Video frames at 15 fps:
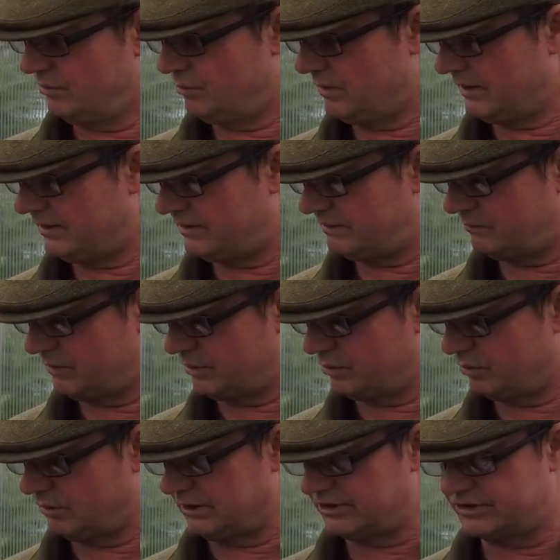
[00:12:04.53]
with
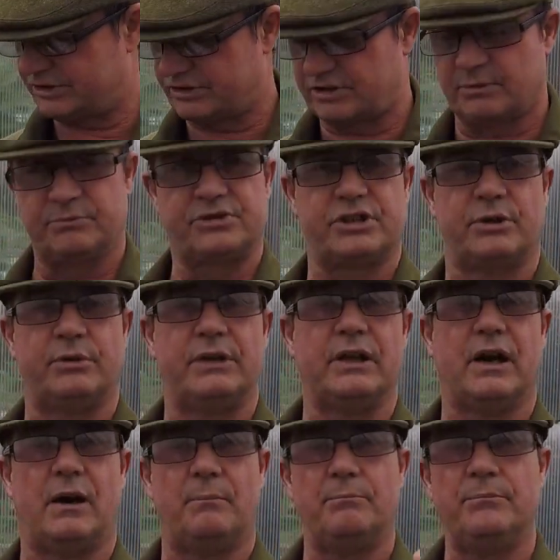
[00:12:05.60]
all this that I'm sowing,
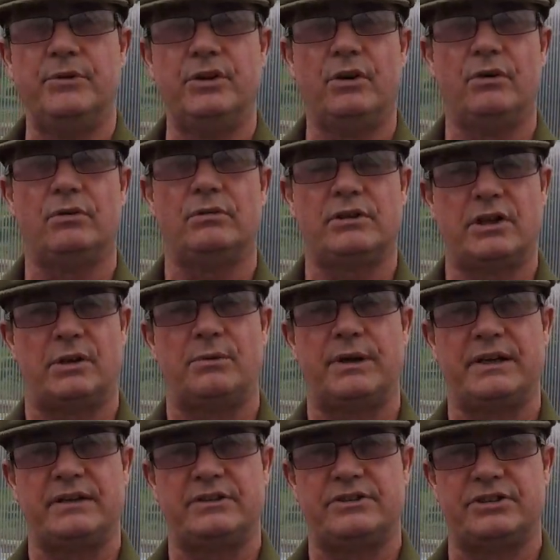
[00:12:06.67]
I'm not
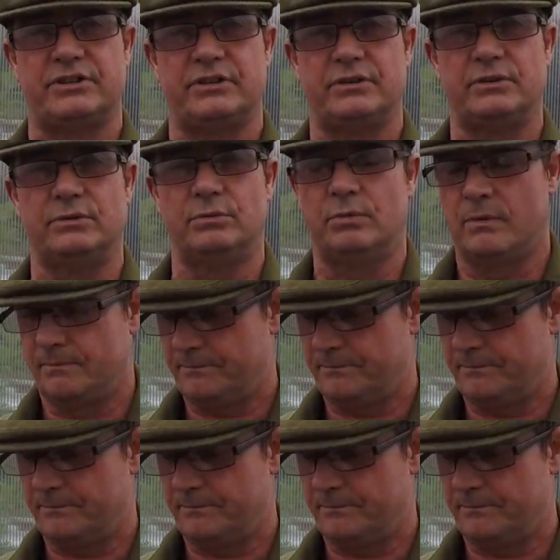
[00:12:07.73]
going to